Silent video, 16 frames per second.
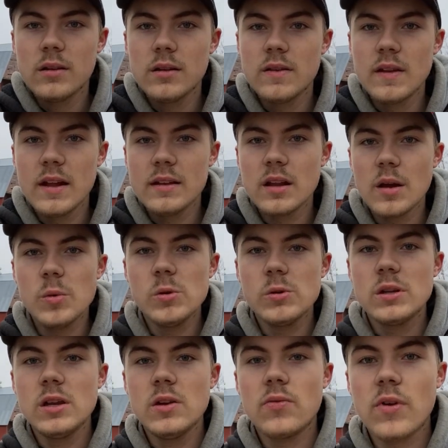that
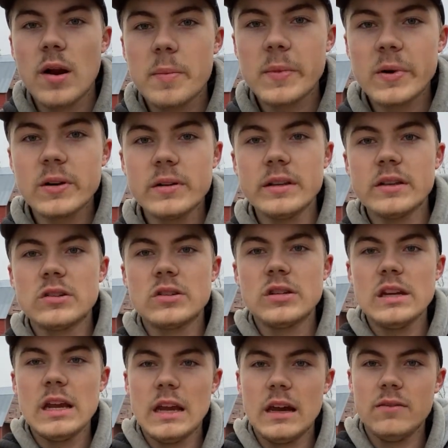WT Farm girl, does
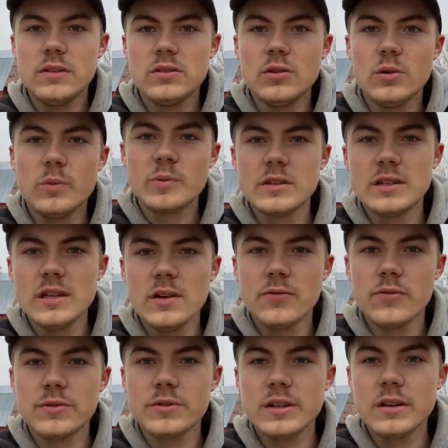she have a Super C
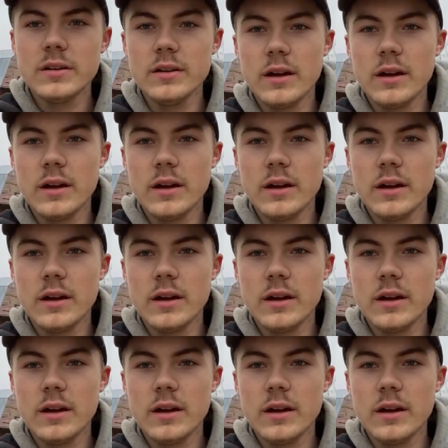for sale?